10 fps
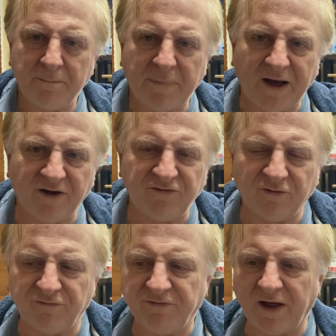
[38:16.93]
partial
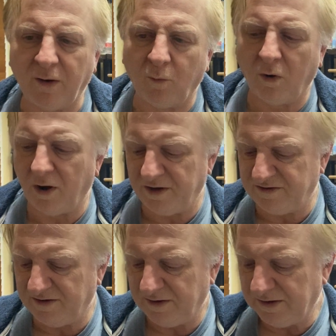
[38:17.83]
flat wind
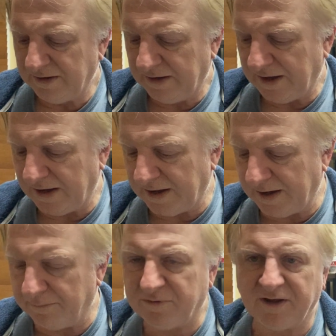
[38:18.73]

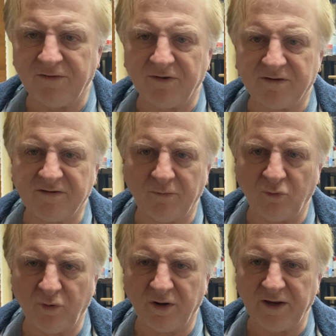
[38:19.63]
to give it some
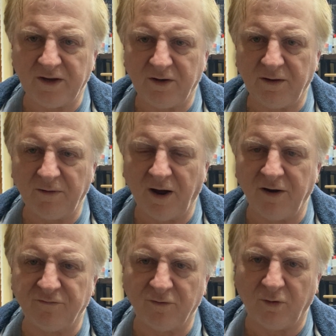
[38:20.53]
really
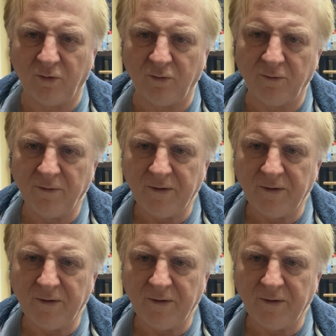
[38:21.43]
overall